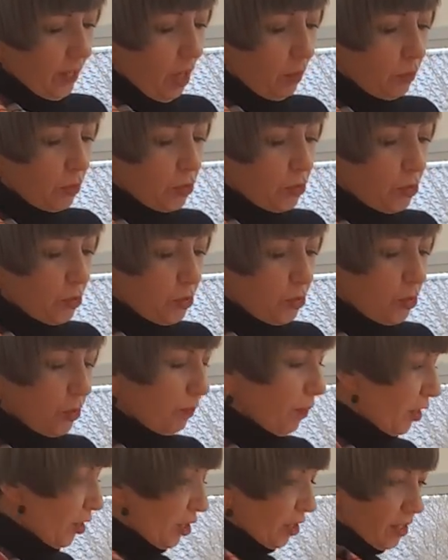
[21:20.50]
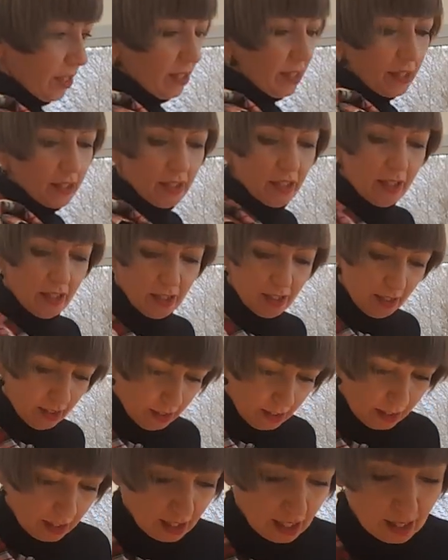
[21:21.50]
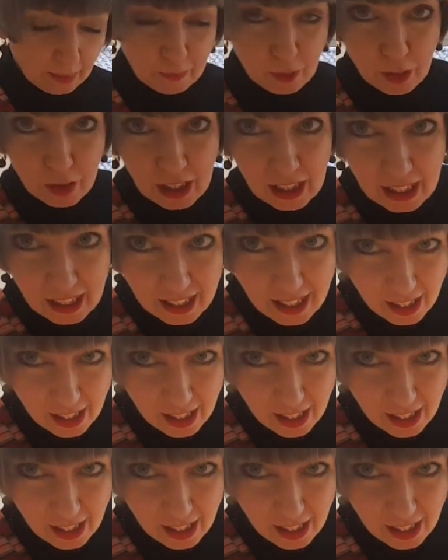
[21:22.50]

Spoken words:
I won't do too much because I'm going to eat